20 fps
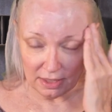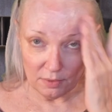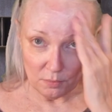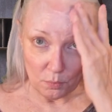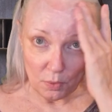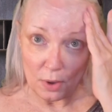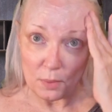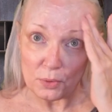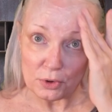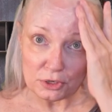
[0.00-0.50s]

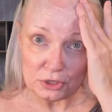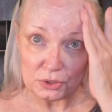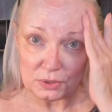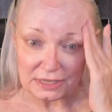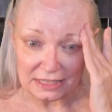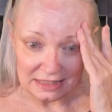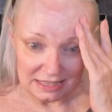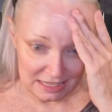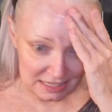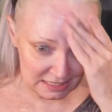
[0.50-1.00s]
what we're
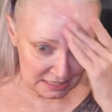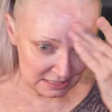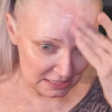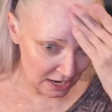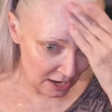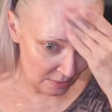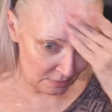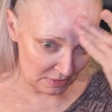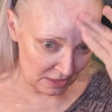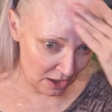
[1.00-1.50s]
doing this
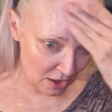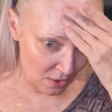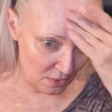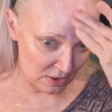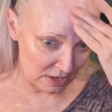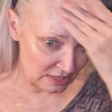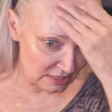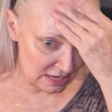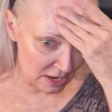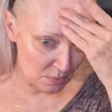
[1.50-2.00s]
time though
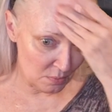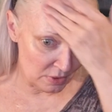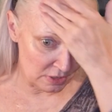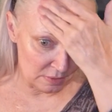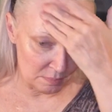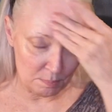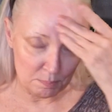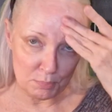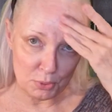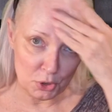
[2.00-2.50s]
is I wanna
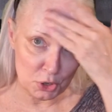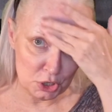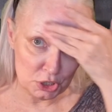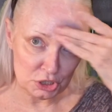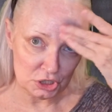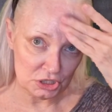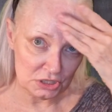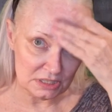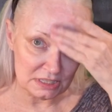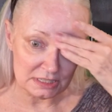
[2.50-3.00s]

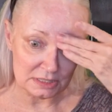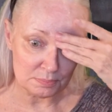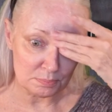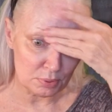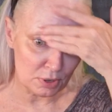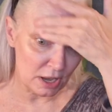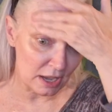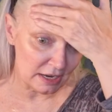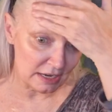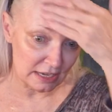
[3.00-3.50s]
push this
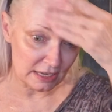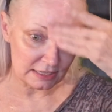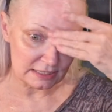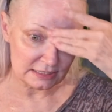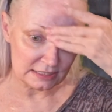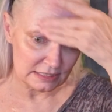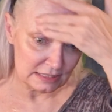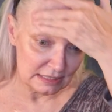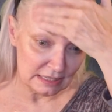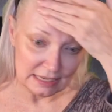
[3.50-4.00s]

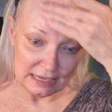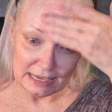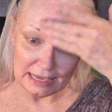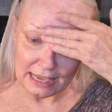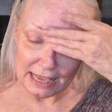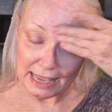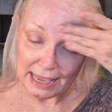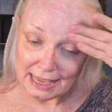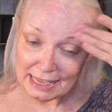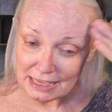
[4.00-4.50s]
product
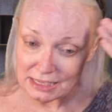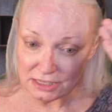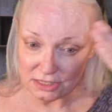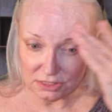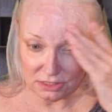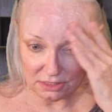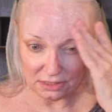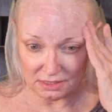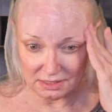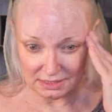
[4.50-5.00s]

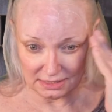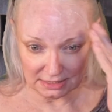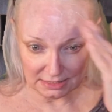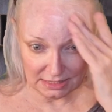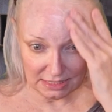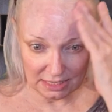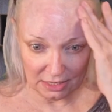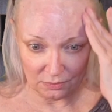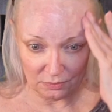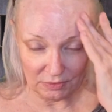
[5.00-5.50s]
into the skin.